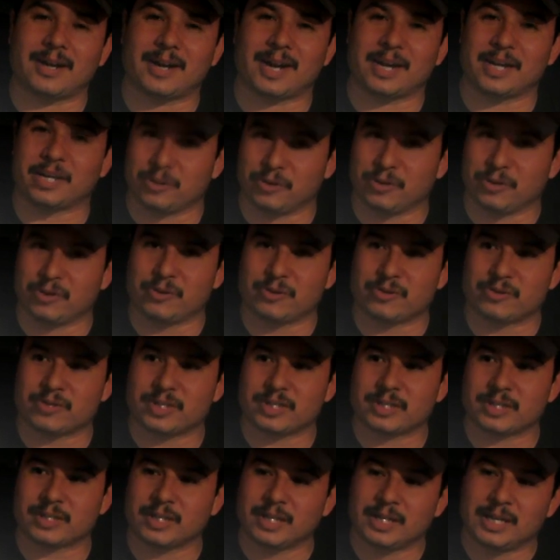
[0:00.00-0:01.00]
I do use
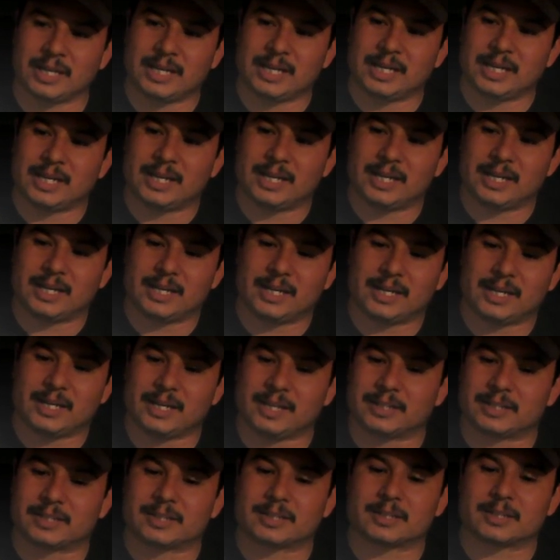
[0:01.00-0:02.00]
it.
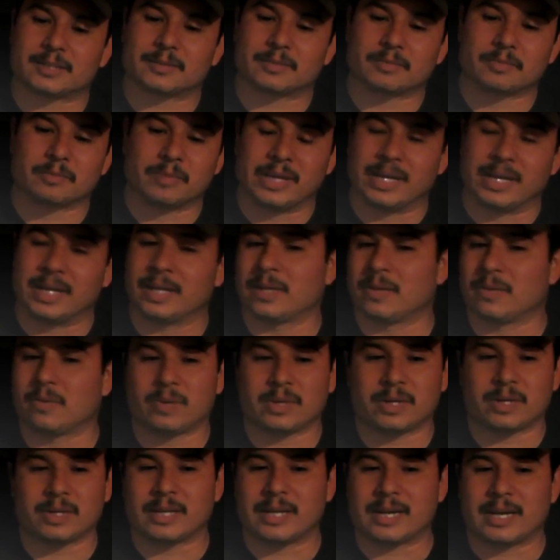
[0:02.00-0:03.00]
It's been the
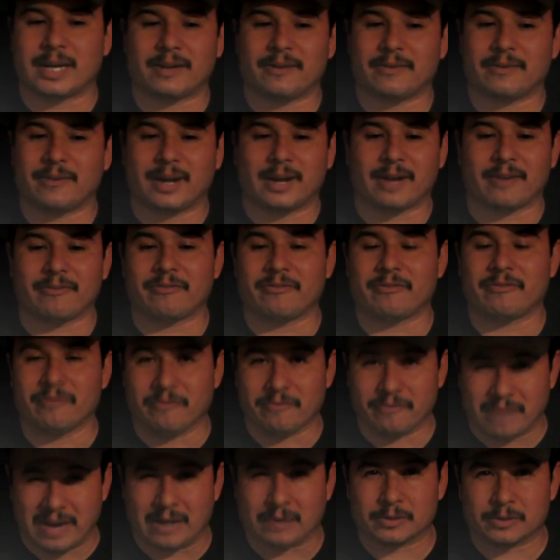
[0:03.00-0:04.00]
one that I've
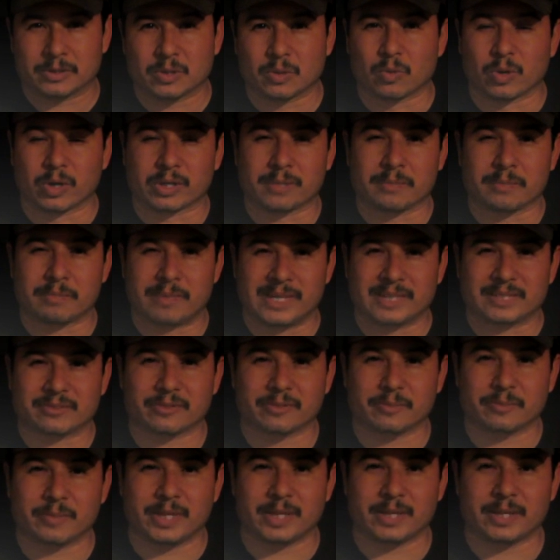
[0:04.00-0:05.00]
found to work the best
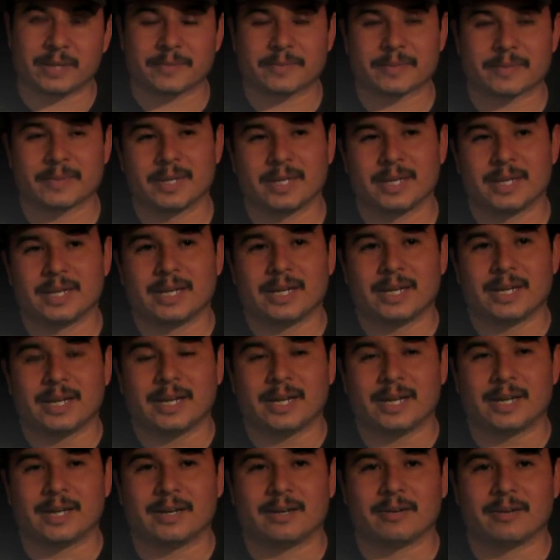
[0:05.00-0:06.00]
for me
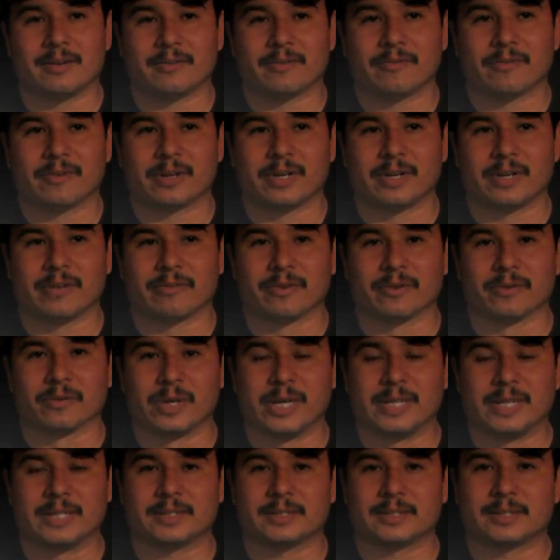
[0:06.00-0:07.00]
for different
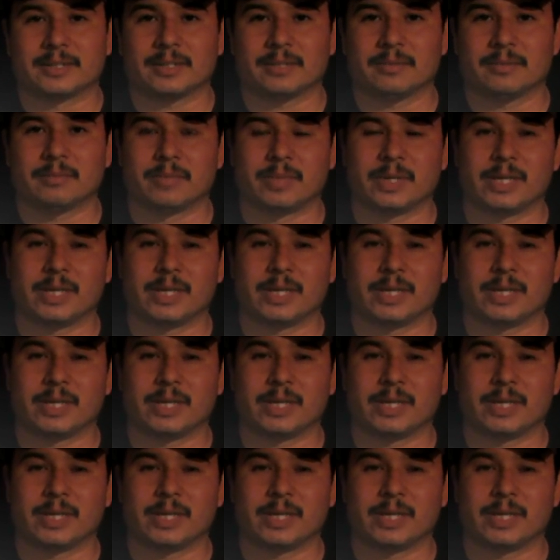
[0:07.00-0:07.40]
reasons.